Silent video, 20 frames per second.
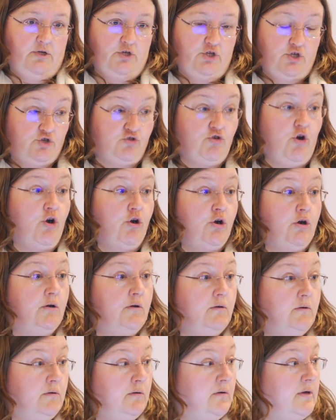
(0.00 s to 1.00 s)
strong
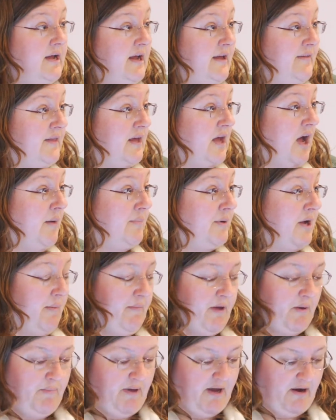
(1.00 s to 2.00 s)
in the
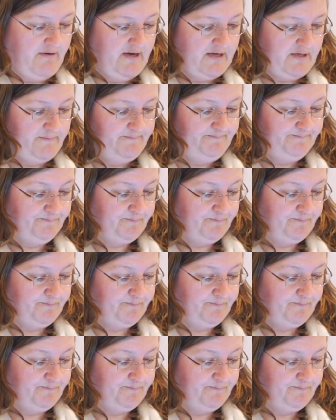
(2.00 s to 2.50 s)
upcoming period.